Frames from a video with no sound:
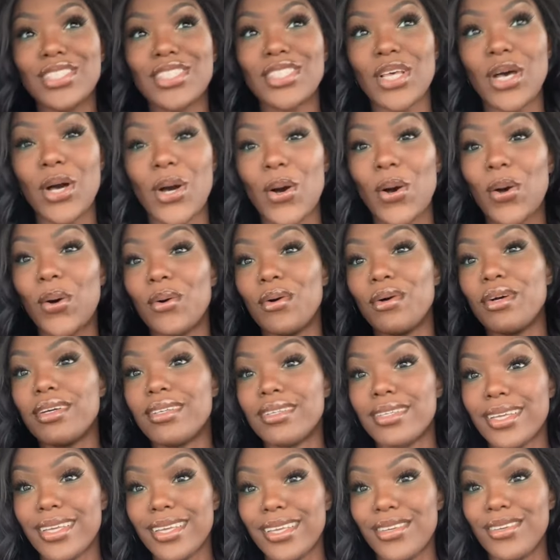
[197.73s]
so
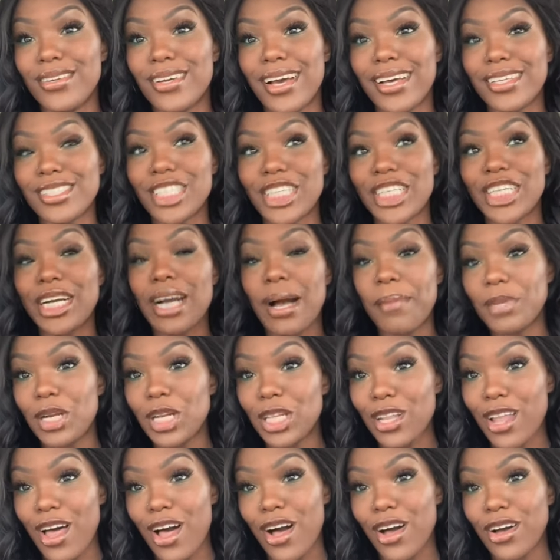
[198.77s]
you guys are coming
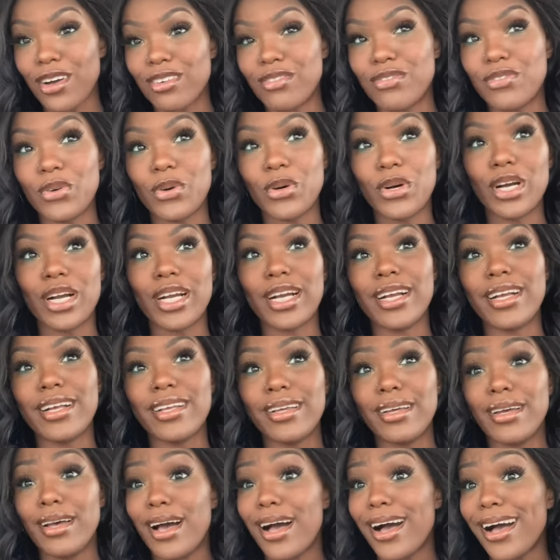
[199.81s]
along for
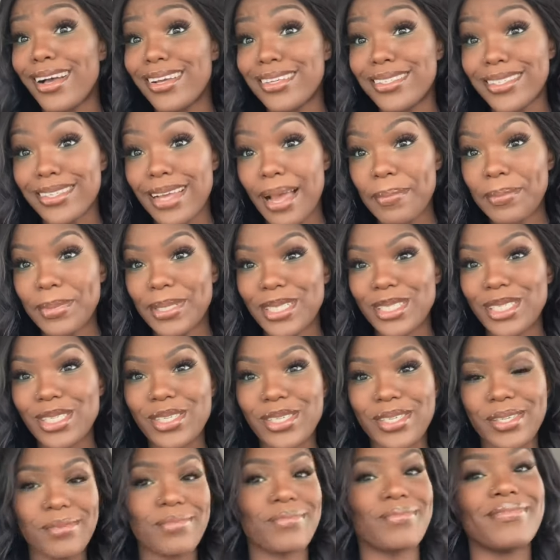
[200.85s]
a shopping
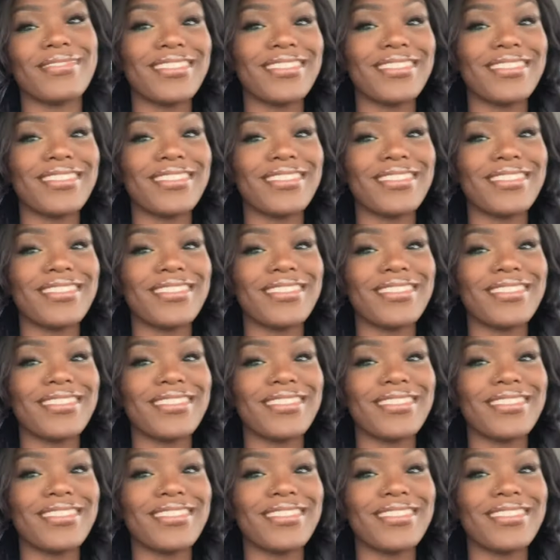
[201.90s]
trip.